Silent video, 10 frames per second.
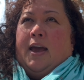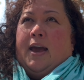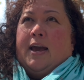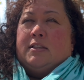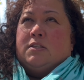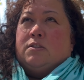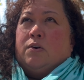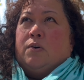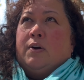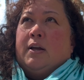And
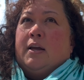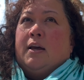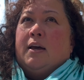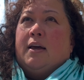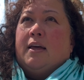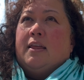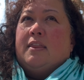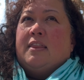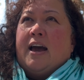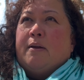so
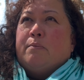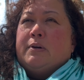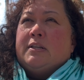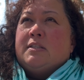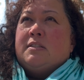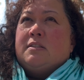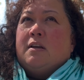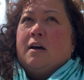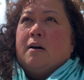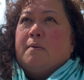that was
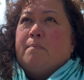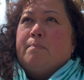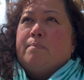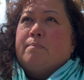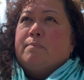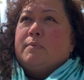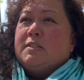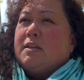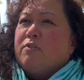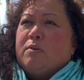um,
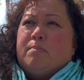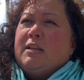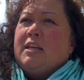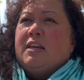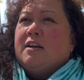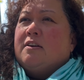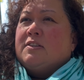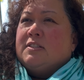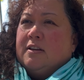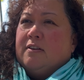several, many
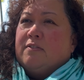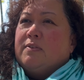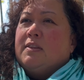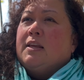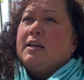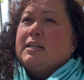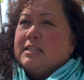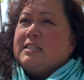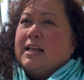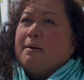years of
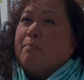just that